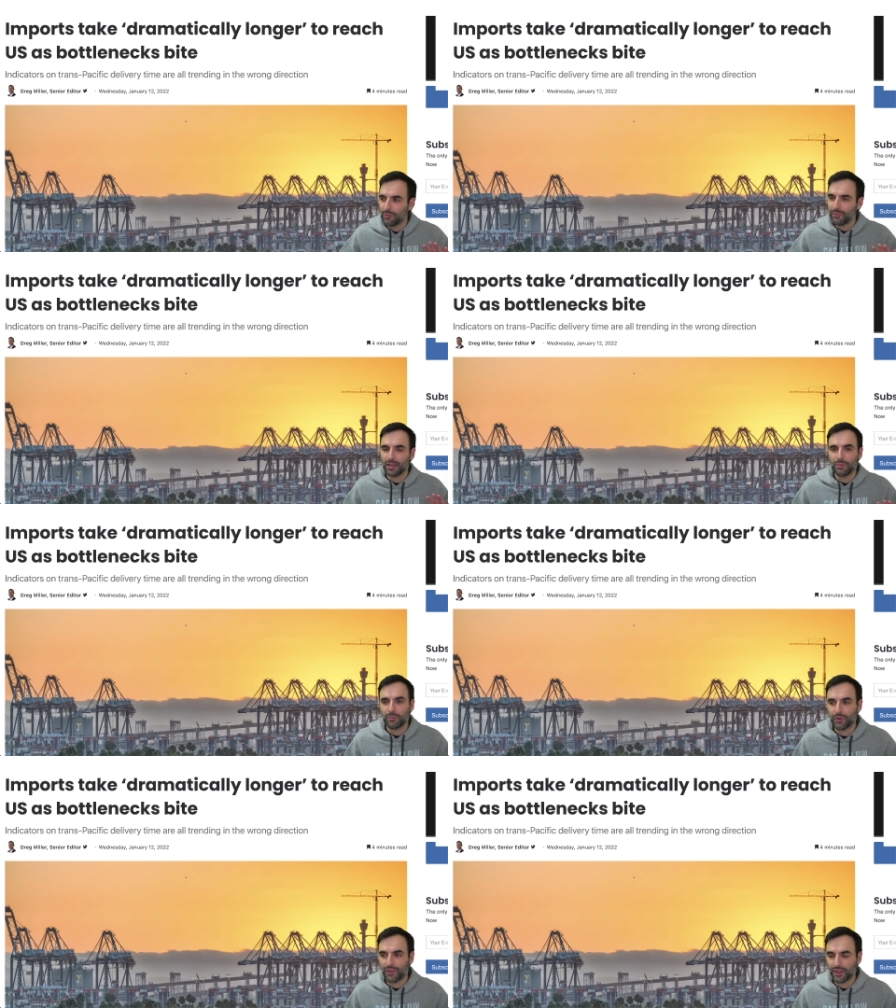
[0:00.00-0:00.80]
Many
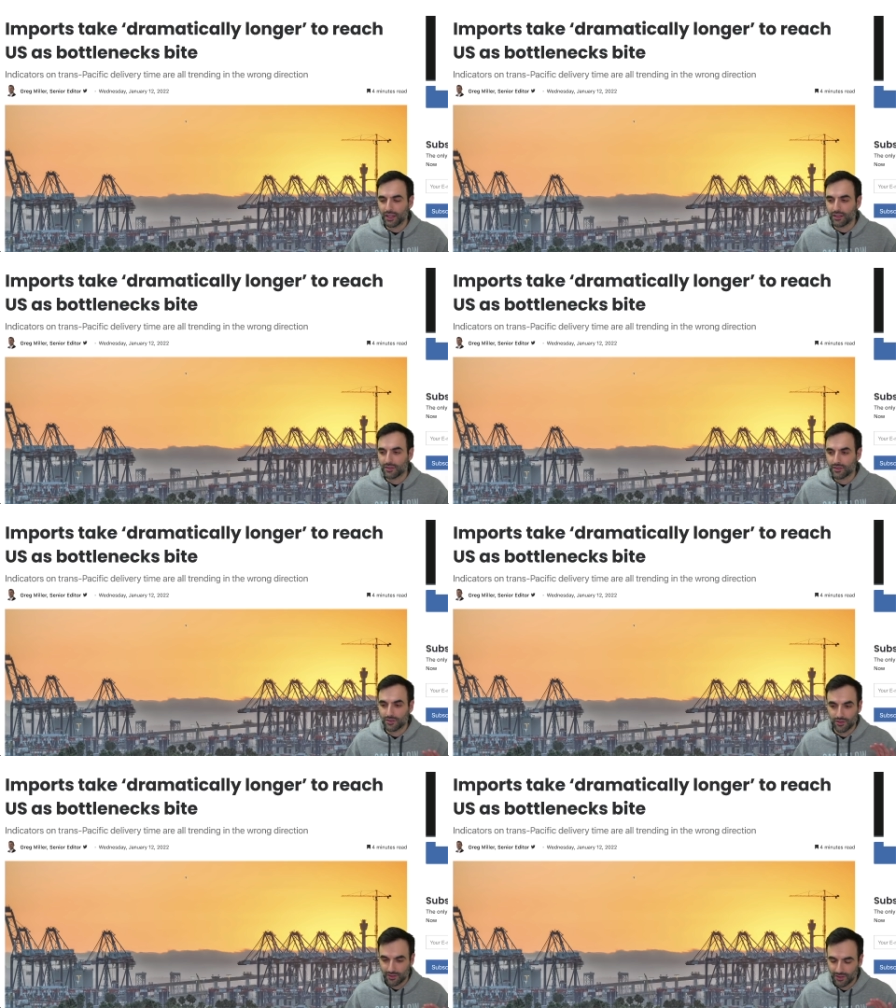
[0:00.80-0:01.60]
people think that
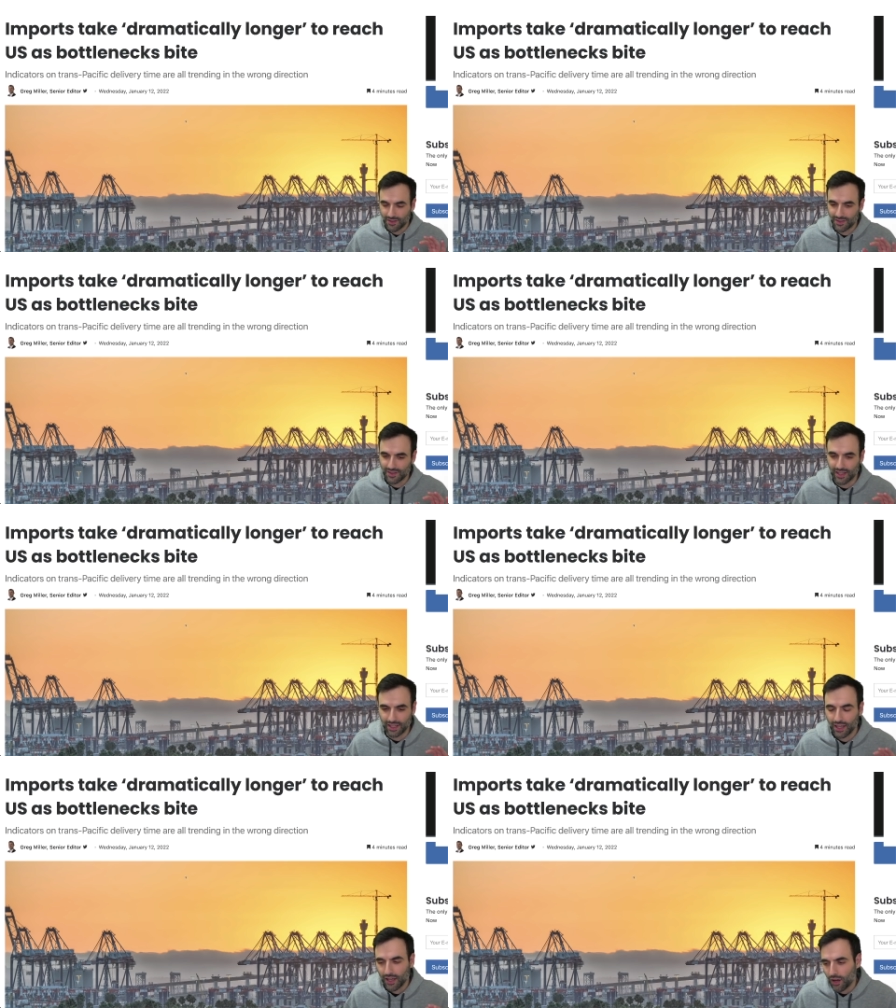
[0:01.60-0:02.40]
it's this is
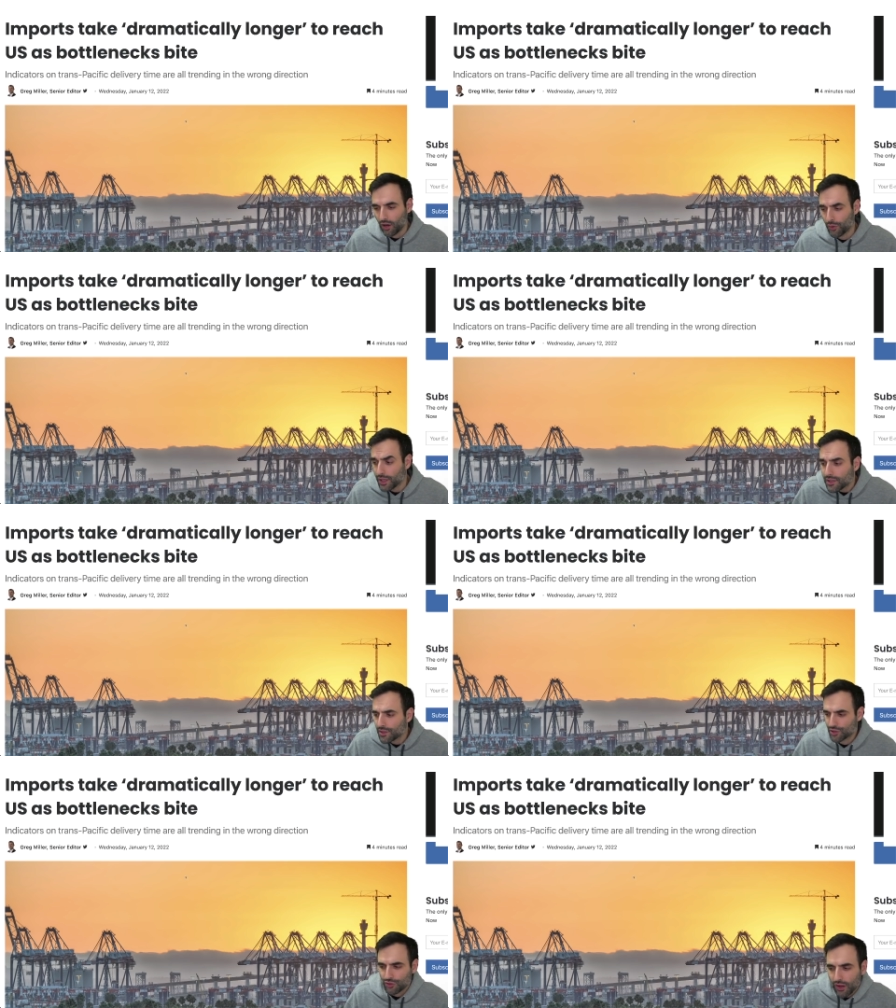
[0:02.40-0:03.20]
like, oh,
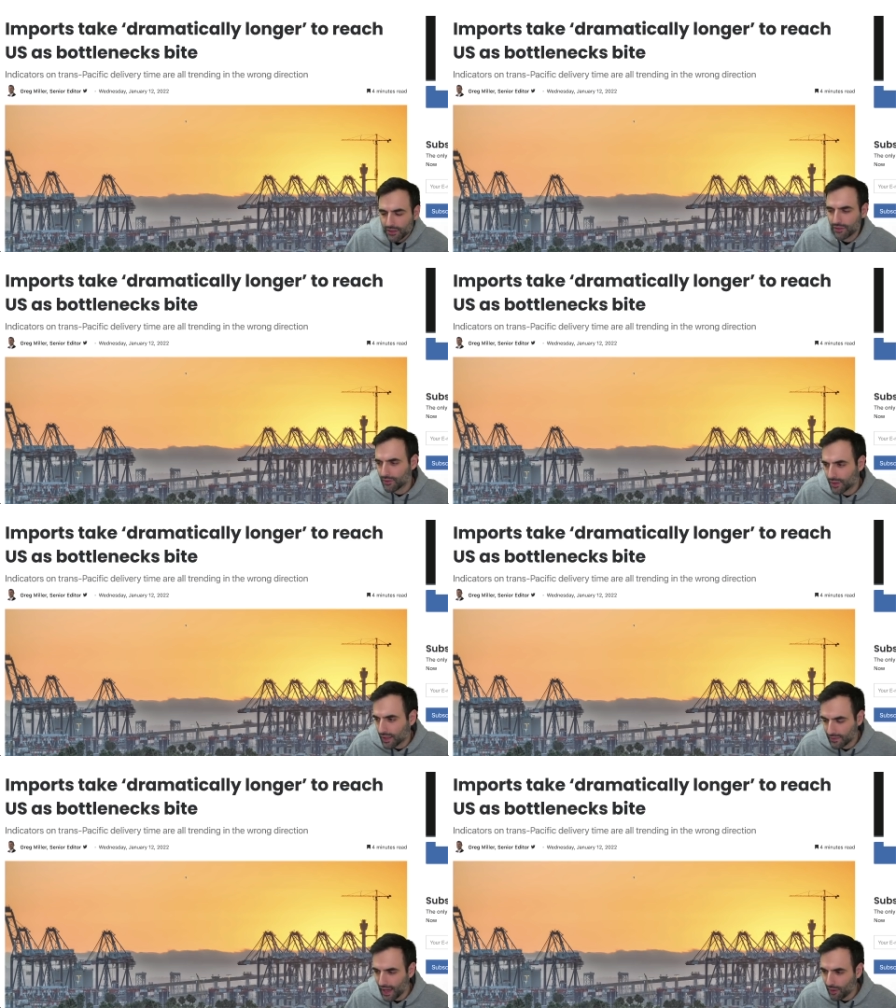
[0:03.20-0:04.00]
he's just trying to
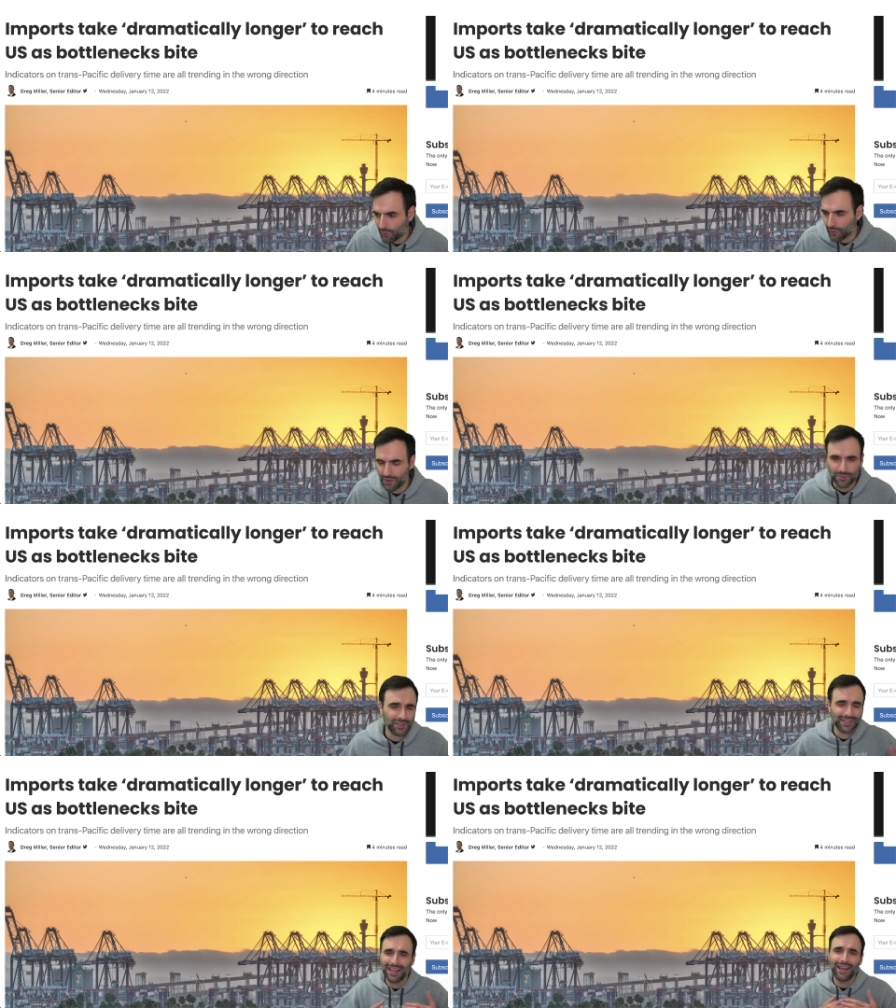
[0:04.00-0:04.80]
get the
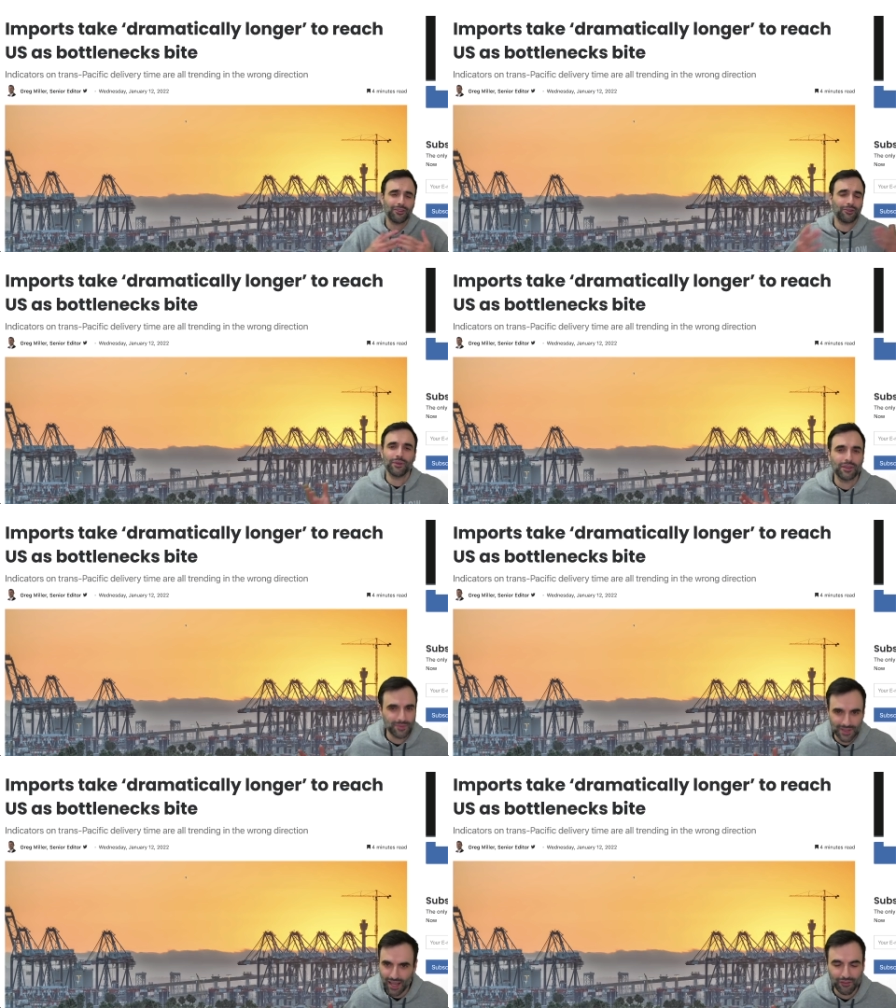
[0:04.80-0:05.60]
algorithms. Look, the
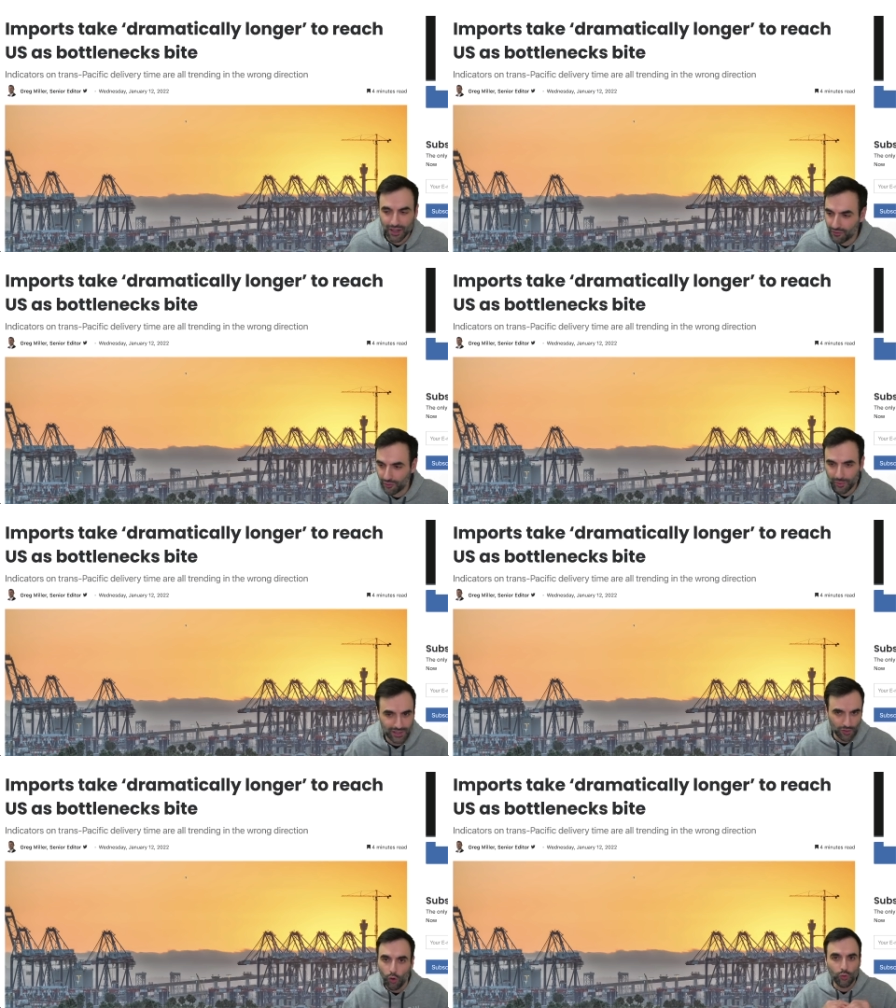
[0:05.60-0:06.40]
algorithms have it in for
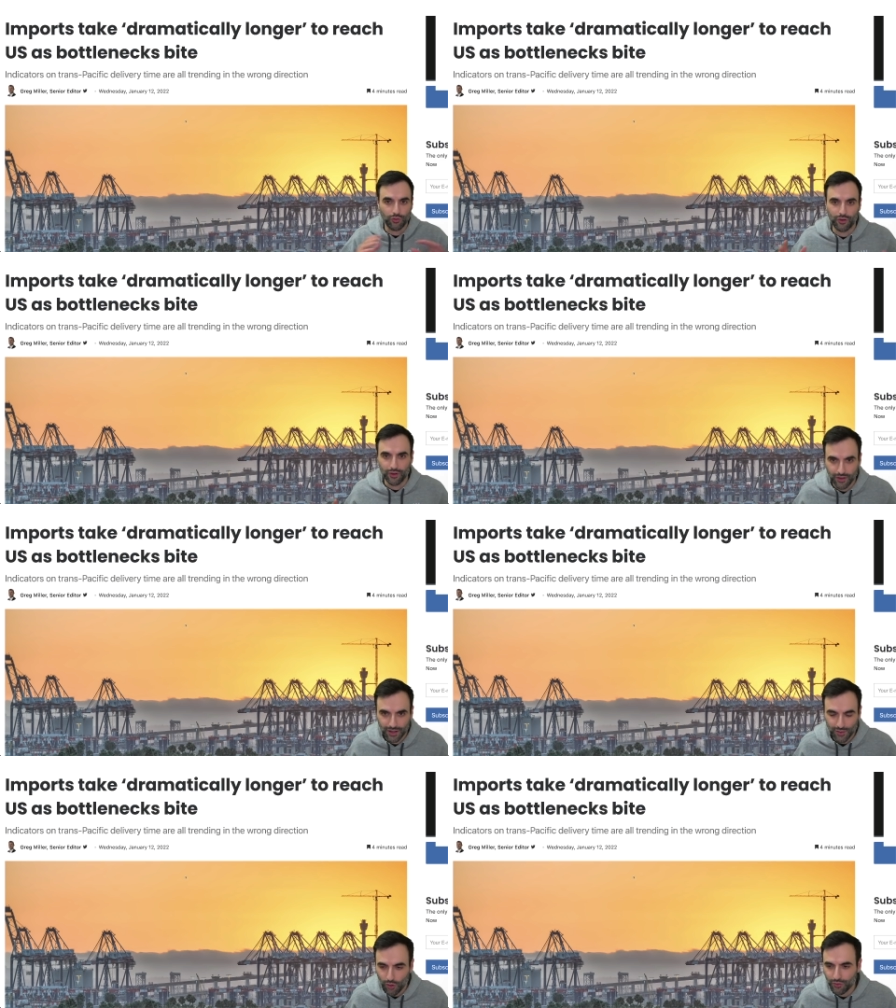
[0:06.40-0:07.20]
me. It's over.
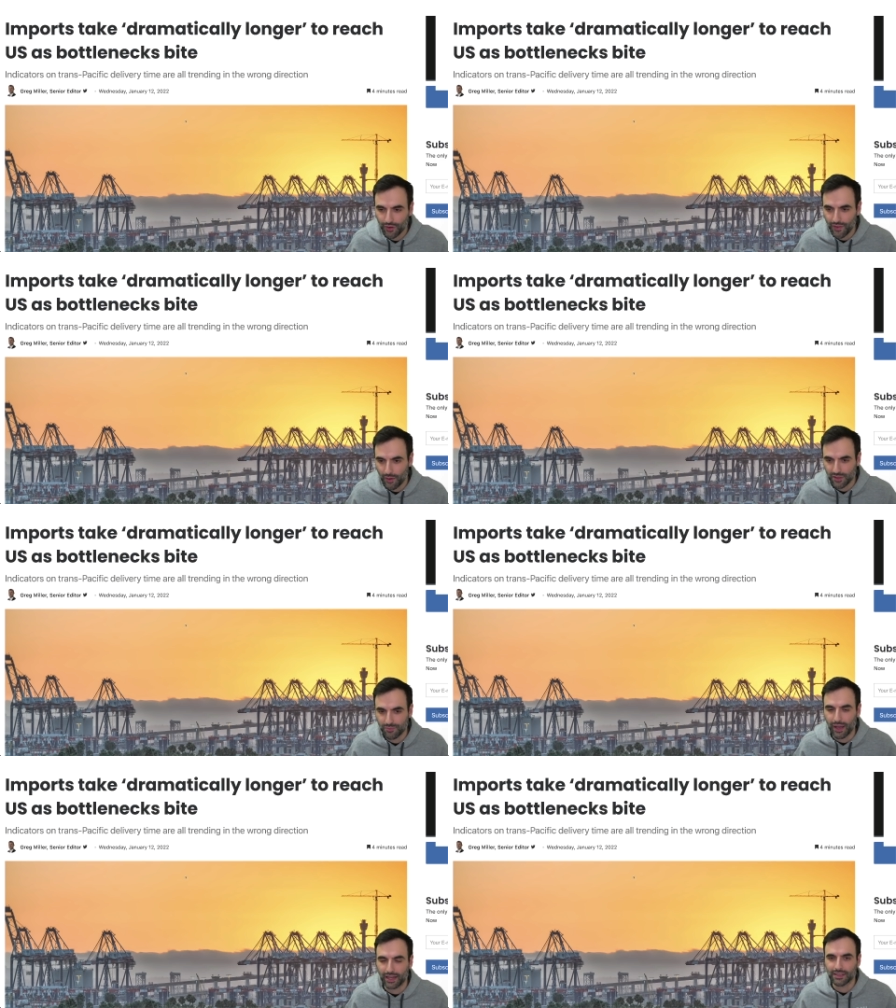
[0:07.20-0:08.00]
It's over in that
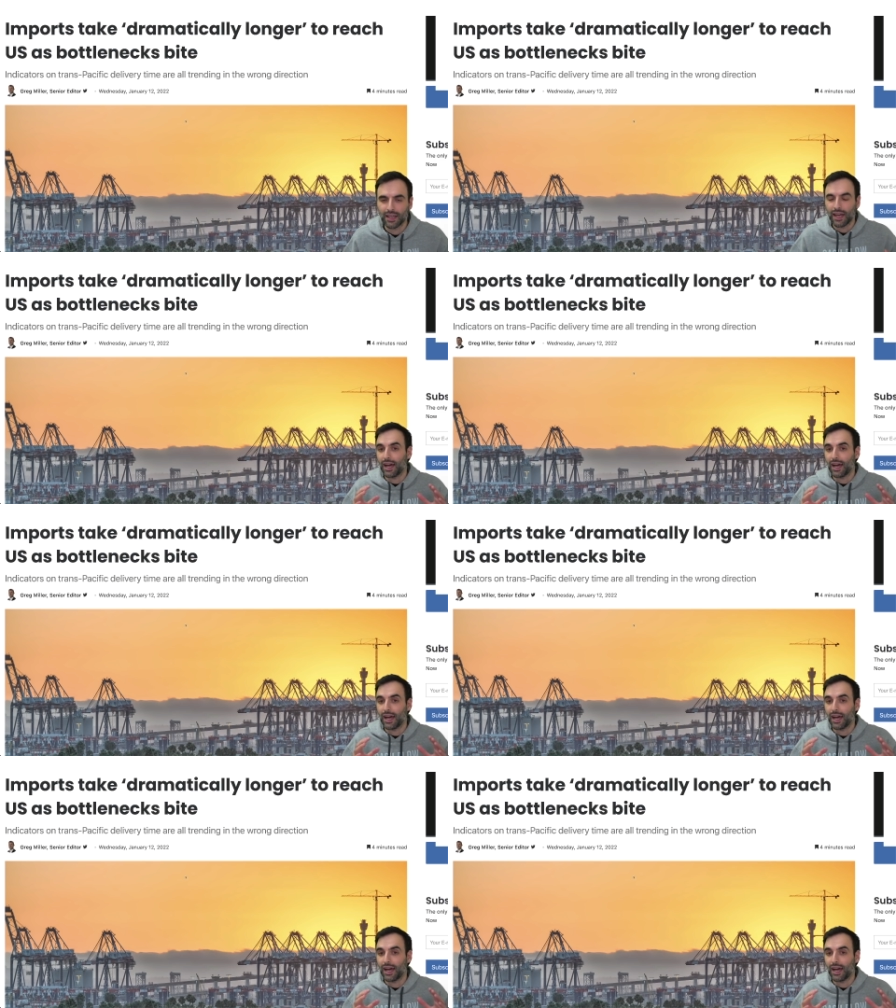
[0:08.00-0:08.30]
respect.